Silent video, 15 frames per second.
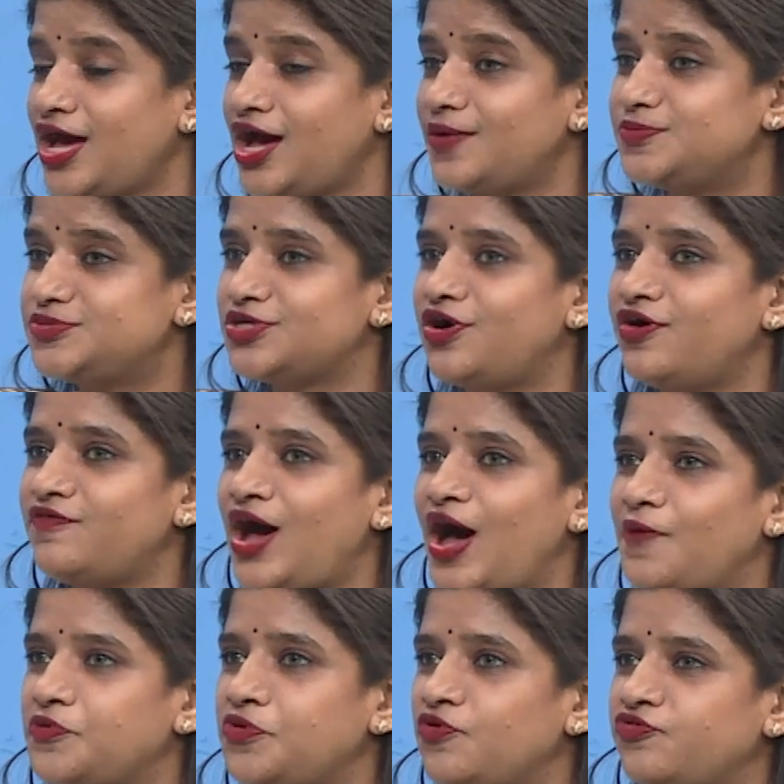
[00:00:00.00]
Observe
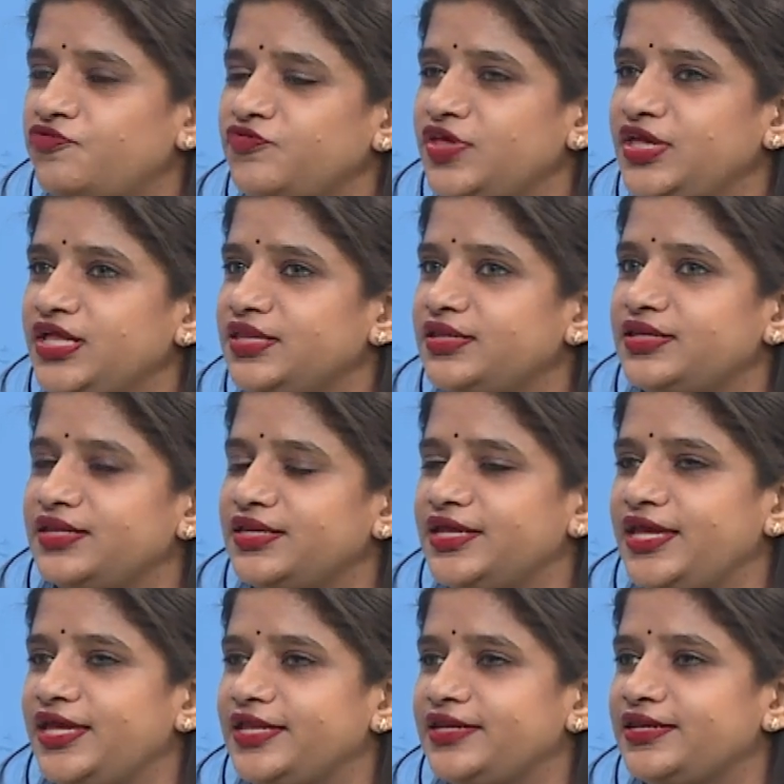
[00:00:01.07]
how you feel
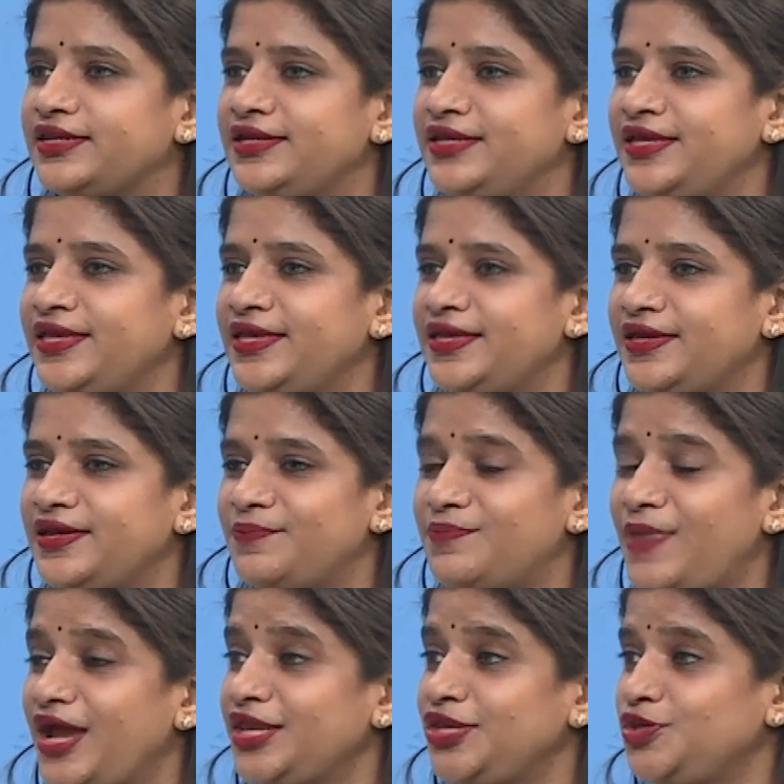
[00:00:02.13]
in
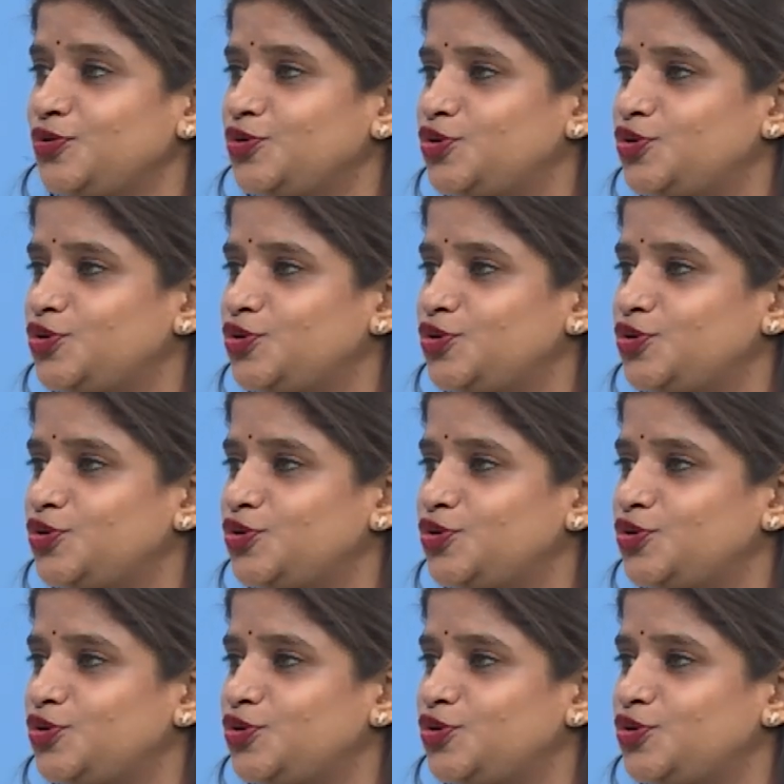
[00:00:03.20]
minute